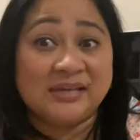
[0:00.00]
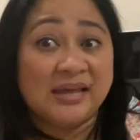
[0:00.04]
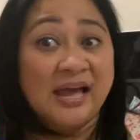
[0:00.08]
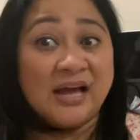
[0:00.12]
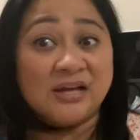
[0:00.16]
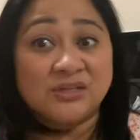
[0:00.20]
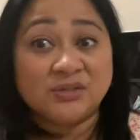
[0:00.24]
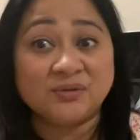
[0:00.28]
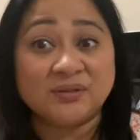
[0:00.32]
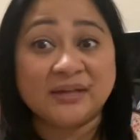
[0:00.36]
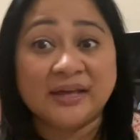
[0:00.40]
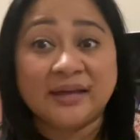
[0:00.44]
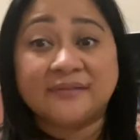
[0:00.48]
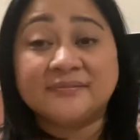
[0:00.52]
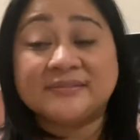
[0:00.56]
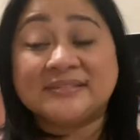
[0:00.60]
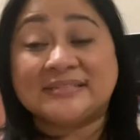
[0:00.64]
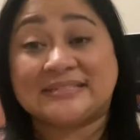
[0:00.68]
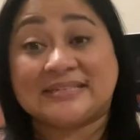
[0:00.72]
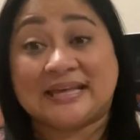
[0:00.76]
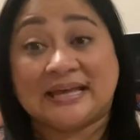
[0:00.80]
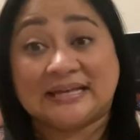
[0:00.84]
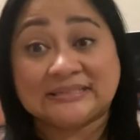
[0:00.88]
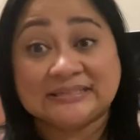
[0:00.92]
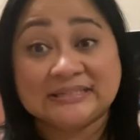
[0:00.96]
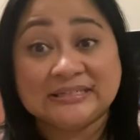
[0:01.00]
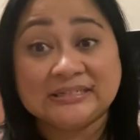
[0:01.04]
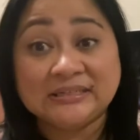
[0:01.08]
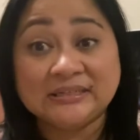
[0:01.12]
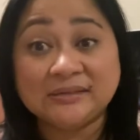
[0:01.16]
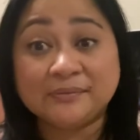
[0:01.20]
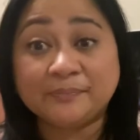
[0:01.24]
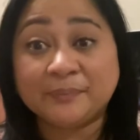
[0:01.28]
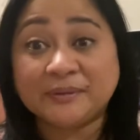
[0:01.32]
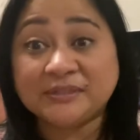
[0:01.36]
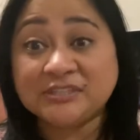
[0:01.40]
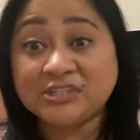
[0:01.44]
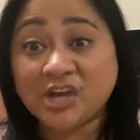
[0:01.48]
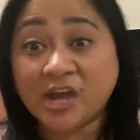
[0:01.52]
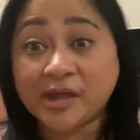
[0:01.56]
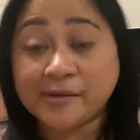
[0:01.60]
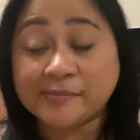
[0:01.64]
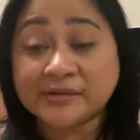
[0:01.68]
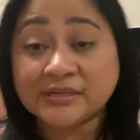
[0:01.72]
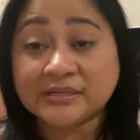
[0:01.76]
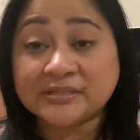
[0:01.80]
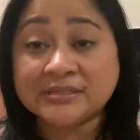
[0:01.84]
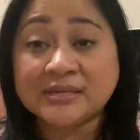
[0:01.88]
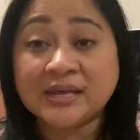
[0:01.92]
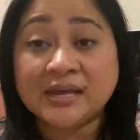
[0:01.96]
actually have satin
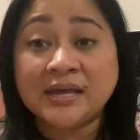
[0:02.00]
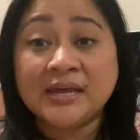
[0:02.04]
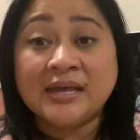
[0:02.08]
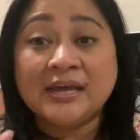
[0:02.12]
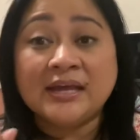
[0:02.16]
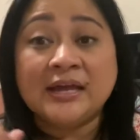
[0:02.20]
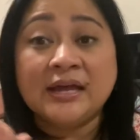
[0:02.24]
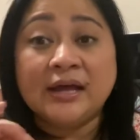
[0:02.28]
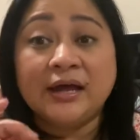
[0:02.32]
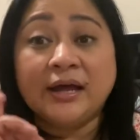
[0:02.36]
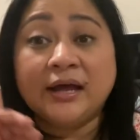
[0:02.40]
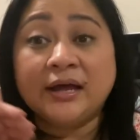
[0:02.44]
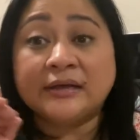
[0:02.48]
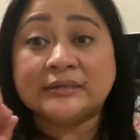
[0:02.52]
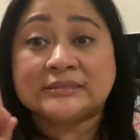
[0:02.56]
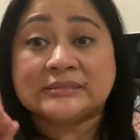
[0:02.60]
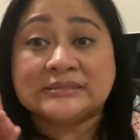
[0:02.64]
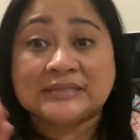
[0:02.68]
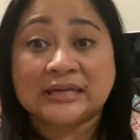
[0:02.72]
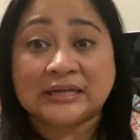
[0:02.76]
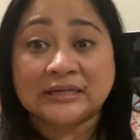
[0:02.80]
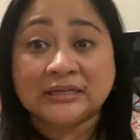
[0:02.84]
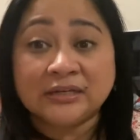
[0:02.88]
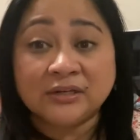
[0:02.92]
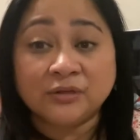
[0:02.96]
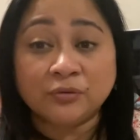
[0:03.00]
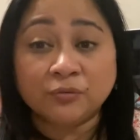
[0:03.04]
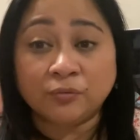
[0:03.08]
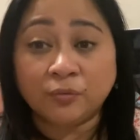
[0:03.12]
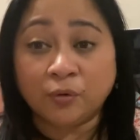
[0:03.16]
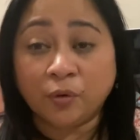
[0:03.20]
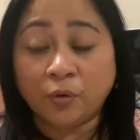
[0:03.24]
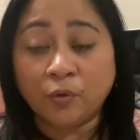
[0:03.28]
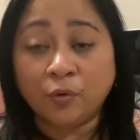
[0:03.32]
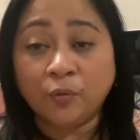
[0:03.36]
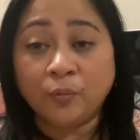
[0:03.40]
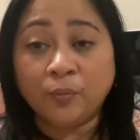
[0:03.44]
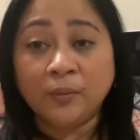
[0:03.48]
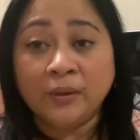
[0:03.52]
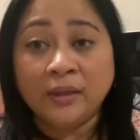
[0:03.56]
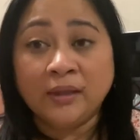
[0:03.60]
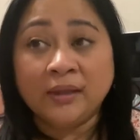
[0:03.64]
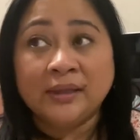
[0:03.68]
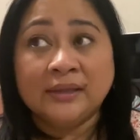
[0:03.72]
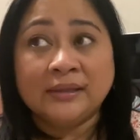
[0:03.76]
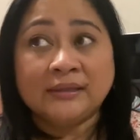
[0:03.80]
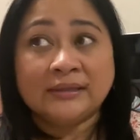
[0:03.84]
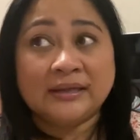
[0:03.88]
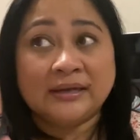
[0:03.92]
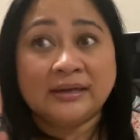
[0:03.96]
pajamas, a satin robe
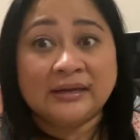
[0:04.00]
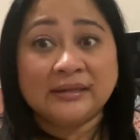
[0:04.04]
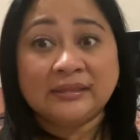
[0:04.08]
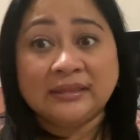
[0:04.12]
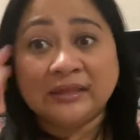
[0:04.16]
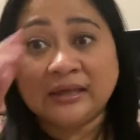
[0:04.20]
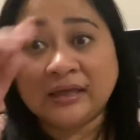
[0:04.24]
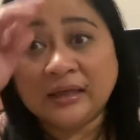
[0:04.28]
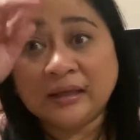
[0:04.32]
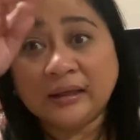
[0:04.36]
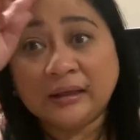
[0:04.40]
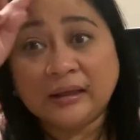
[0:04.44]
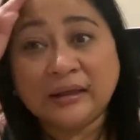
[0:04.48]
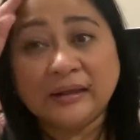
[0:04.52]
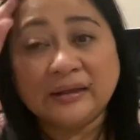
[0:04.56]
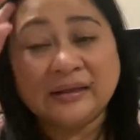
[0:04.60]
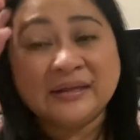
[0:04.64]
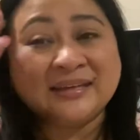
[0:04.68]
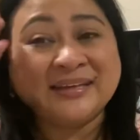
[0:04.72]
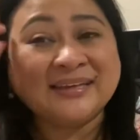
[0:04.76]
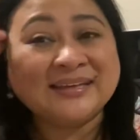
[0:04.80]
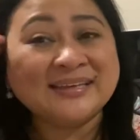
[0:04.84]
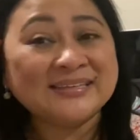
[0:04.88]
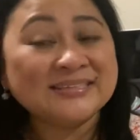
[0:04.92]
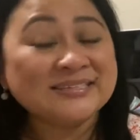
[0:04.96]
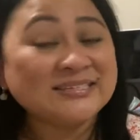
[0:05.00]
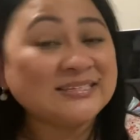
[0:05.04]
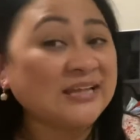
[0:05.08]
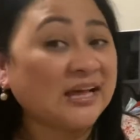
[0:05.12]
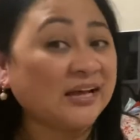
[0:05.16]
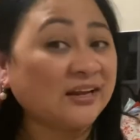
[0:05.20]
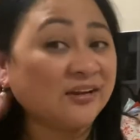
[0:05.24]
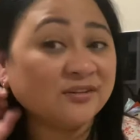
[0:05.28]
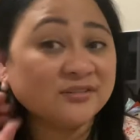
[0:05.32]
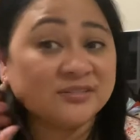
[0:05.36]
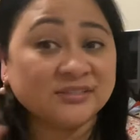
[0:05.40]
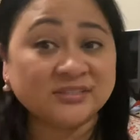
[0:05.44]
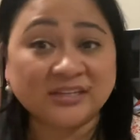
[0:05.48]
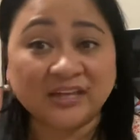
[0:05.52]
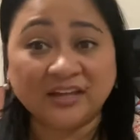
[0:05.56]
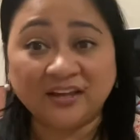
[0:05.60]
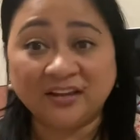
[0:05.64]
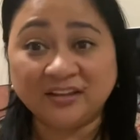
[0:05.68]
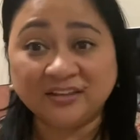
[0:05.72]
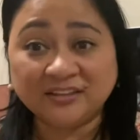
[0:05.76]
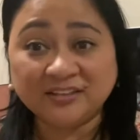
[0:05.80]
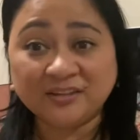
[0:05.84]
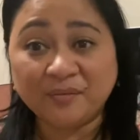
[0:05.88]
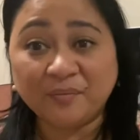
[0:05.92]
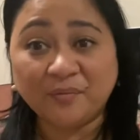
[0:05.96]
that I think it's not on sale
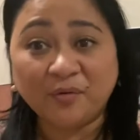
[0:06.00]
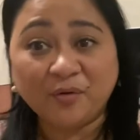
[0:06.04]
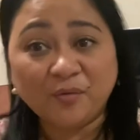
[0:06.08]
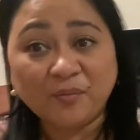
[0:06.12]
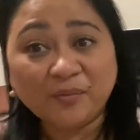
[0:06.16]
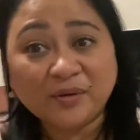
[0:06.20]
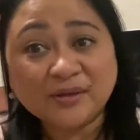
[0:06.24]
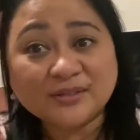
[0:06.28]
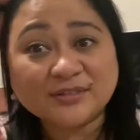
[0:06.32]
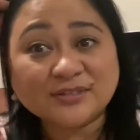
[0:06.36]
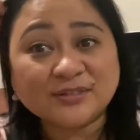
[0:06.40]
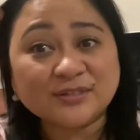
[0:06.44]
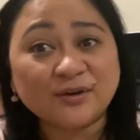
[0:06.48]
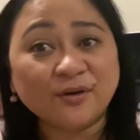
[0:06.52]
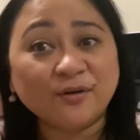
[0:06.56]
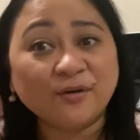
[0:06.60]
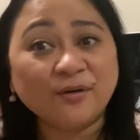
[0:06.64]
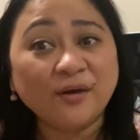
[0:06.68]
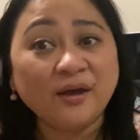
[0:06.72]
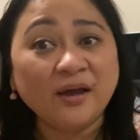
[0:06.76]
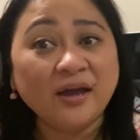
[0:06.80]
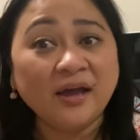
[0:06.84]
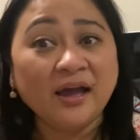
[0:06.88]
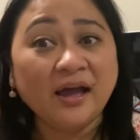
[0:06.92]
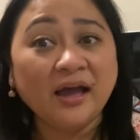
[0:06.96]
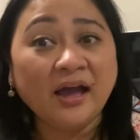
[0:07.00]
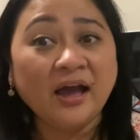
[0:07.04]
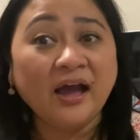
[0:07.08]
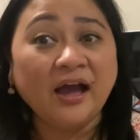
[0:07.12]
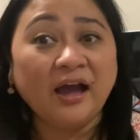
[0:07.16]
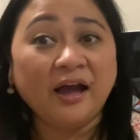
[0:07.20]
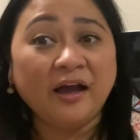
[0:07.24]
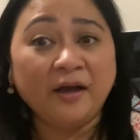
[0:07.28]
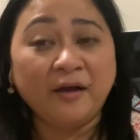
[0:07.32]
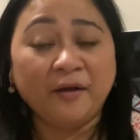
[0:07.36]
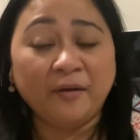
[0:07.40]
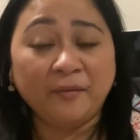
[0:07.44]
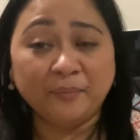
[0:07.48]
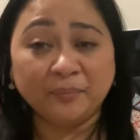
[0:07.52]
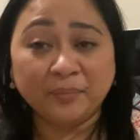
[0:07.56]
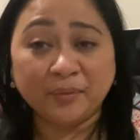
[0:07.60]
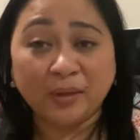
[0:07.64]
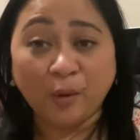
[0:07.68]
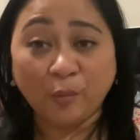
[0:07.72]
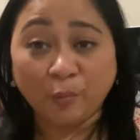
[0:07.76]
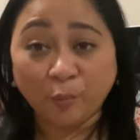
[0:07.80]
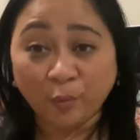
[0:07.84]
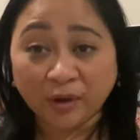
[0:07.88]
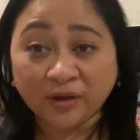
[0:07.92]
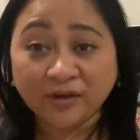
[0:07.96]
at the moment. So
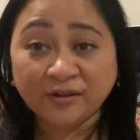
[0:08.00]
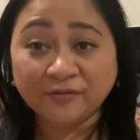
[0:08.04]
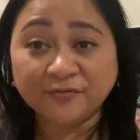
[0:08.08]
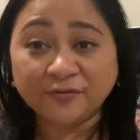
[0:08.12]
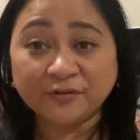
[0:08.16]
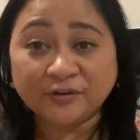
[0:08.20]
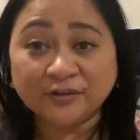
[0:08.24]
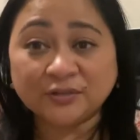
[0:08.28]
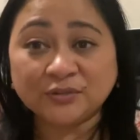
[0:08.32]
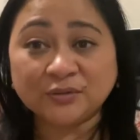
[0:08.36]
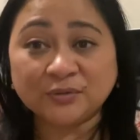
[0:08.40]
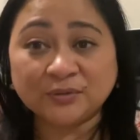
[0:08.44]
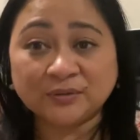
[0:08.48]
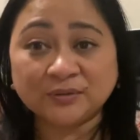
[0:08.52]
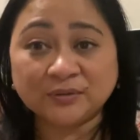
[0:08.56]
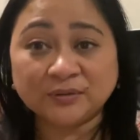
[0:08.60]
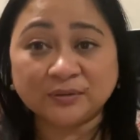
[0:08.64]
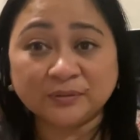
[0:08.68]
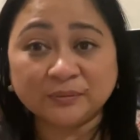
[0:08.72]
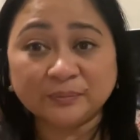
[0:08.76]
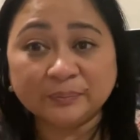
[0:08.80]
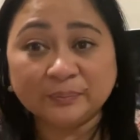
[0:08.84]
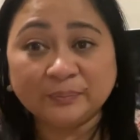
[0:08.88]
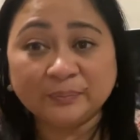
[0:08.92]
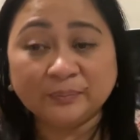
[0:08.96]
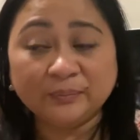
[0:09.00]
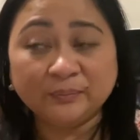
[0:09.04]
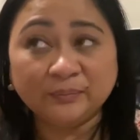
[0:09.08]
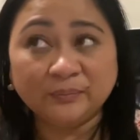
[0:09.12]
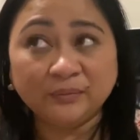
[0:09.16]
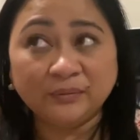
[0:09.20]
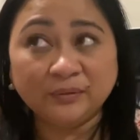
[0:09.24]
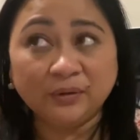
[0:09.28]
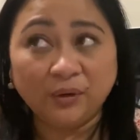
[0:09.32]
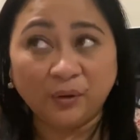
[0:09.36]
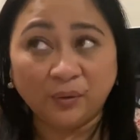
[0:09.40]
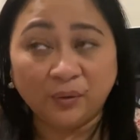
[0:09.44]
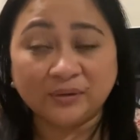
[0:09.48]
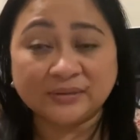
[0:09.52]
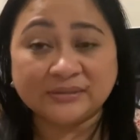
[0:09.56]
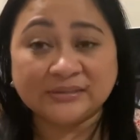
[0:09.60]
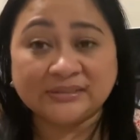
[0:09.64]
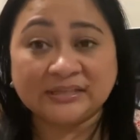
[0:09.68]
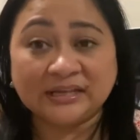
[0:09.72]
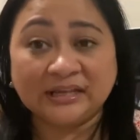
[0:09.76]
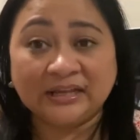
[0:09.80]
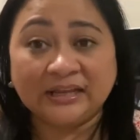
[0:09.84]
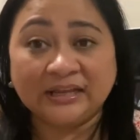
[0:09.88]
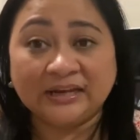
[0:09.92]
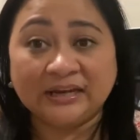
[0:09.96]
I'm waiting for it to go on
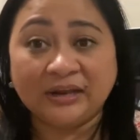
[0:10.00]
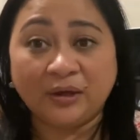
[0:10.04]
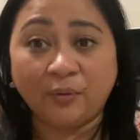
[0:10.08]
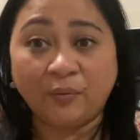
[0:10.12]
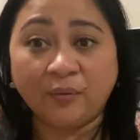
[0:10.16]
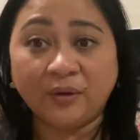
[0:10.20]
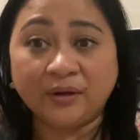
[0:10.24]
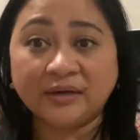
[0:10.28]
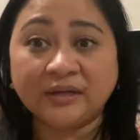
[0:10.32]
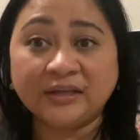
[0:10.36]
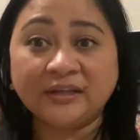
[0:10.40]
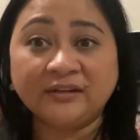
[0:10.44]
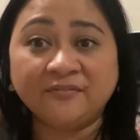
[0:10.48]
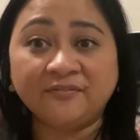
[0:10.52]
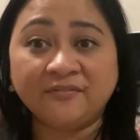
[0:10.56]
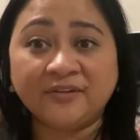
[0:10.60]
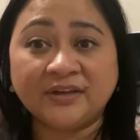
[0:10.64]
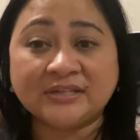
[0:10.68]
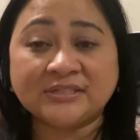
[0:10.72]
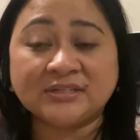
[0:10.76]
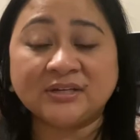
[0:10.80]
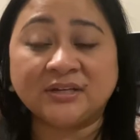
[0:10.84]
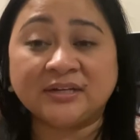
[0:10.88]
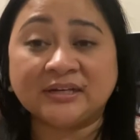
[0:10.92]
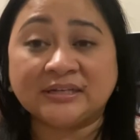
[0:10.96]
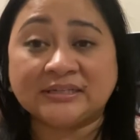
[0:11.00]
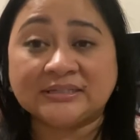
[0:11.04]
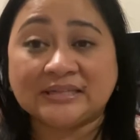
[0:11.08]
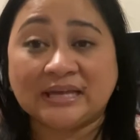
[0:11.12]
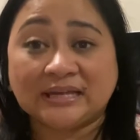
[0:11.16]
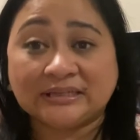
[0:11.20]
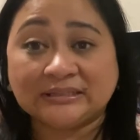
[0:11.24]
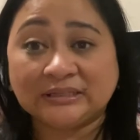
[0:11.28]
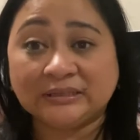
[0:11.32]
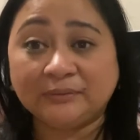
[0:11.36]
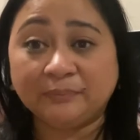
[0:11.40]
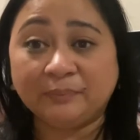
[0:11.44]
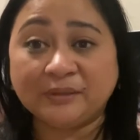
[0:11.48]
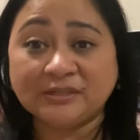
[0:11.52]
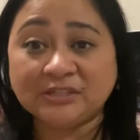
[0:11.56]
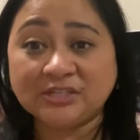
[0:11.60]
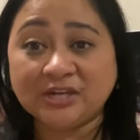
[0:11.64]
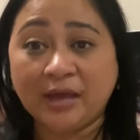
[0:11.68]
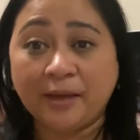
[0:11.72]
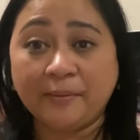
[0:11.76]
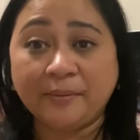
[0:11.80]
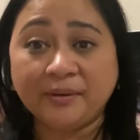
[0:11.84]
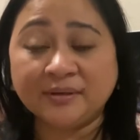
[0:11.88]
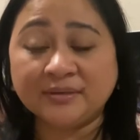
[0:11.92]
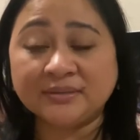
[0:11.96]
sale, and I want to invest on a satin
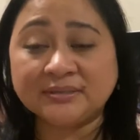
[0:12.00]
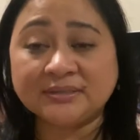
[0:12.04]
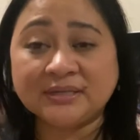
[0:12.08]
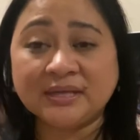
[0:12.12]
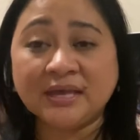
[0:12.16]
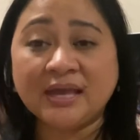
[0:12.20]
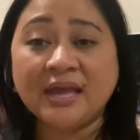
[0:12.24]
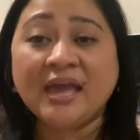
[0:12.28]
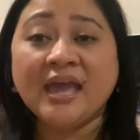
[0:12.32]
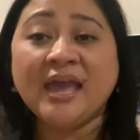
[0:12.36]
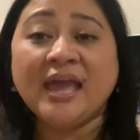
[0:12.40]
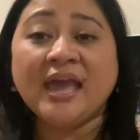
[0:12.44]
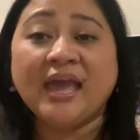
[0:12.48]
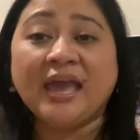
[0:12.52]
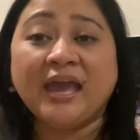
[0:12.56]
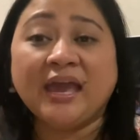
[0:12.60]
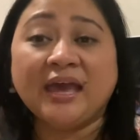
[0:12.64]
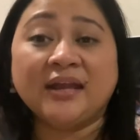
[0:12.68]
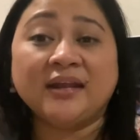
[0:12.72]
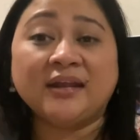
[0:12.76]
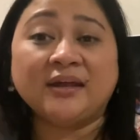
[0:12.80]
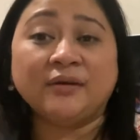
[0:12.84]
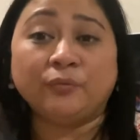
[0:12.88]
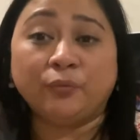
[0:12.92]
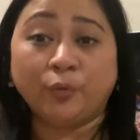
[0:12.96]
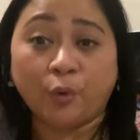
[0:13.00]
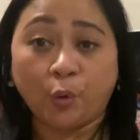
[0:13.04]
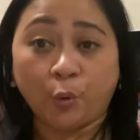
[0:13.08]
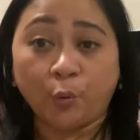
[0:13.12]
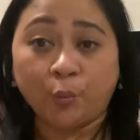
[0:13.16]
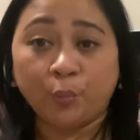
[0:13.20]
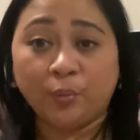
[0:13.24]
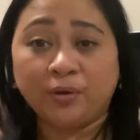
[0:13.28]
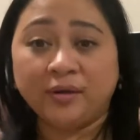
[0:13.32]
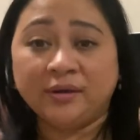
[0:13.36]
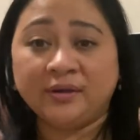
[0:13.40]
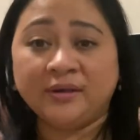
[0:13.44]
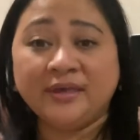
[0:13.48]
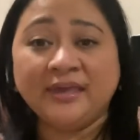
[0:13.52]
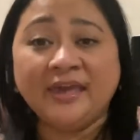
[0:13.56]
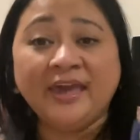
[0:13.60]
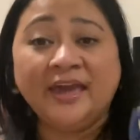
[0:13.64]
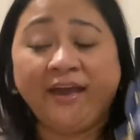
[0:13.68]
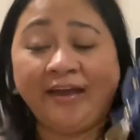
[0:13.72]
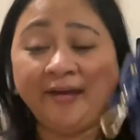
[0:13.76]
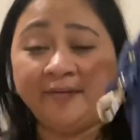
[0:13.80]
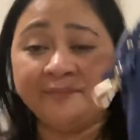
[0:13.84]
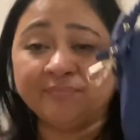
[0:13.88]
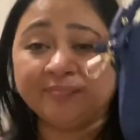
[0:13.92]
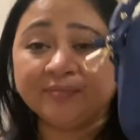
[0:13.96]
pajamas and a robe.
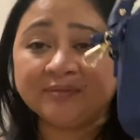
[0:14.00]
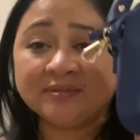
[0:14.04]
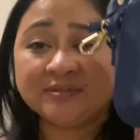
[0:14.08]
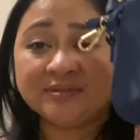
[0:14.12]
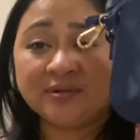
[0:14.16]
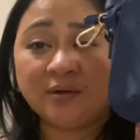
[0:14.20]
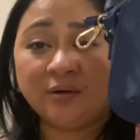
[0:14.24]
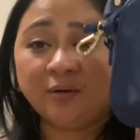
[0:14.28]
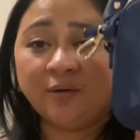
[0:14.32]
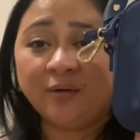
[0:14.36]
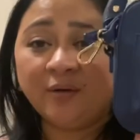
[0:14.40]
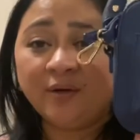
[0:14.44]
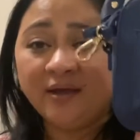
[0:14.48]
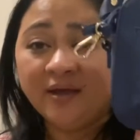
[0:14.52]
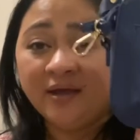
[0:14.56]
Yeah, so